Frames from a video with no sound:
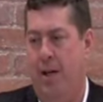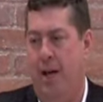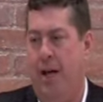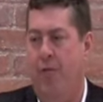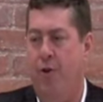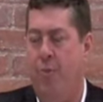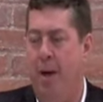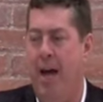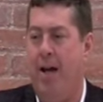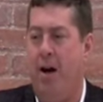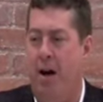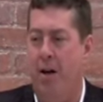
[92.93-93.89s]
If you
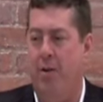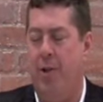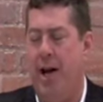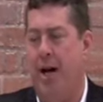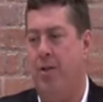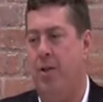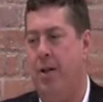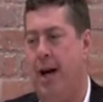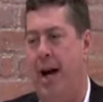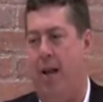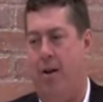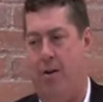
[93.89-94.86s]
make
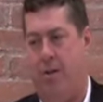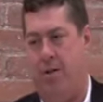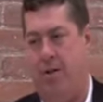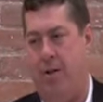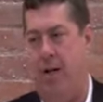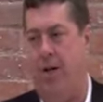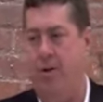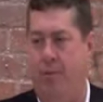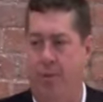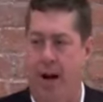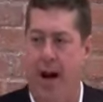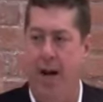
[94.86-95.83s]
$100,000 and you
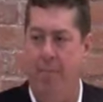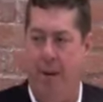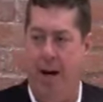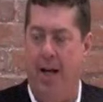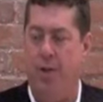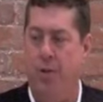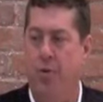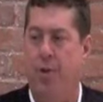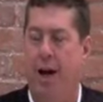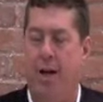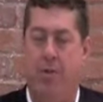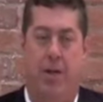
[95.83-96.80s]
divide by
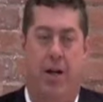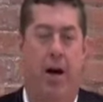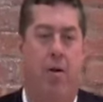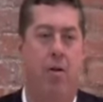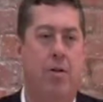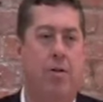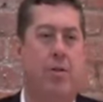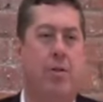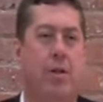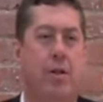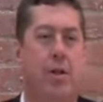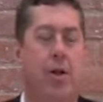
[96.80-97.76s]
2,000 hours,
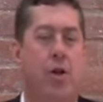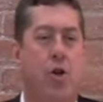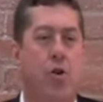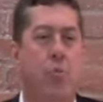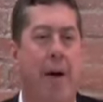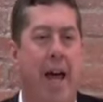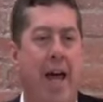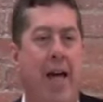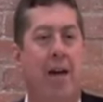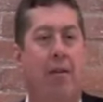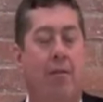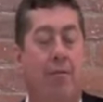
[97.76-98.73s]
you make
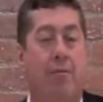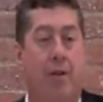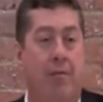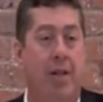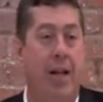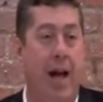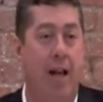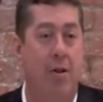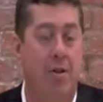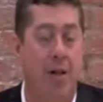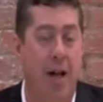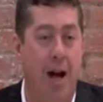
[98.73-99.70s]

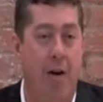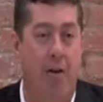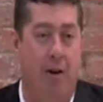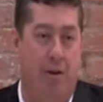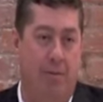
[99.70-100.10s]
$50 an hour.